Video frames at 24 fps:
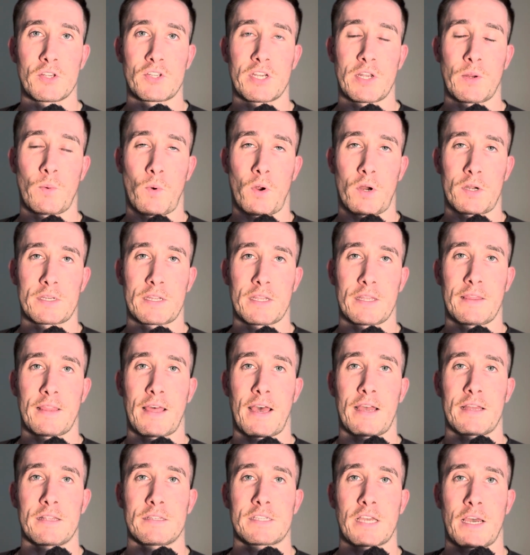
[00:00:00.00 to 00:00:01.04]
She worked in
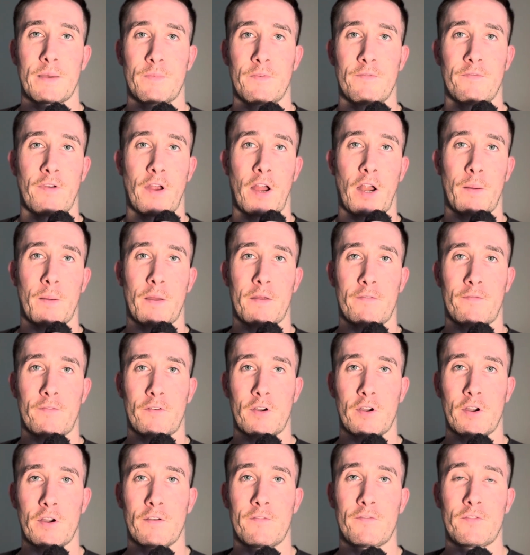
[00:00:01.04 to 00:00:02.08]
that type of environment
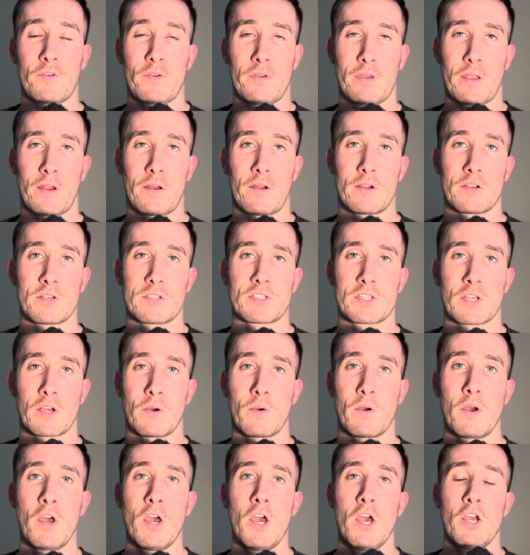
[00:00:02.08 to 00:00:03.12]
for a few years,
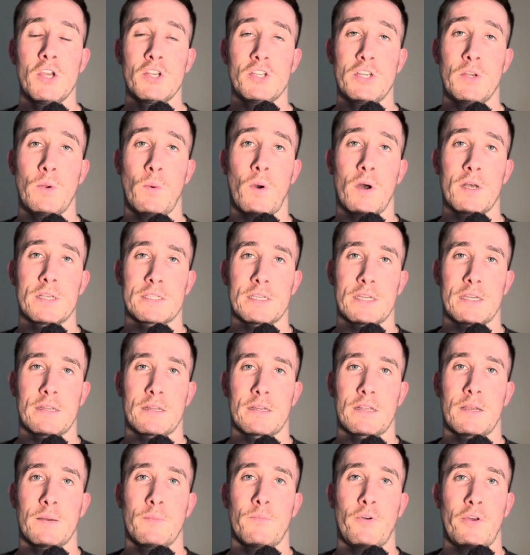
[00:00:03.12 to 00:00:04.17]
so she
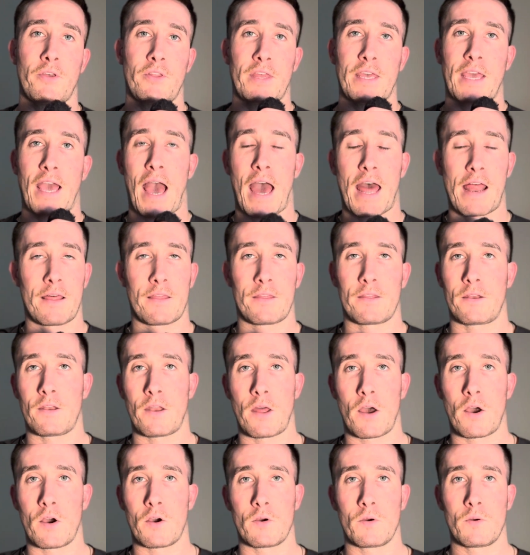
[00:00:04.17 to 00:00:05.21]
wasn't completely out of the
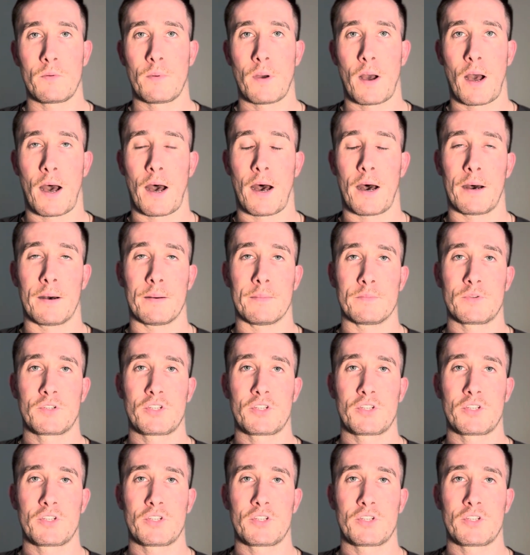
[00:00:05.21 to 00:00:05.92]
know.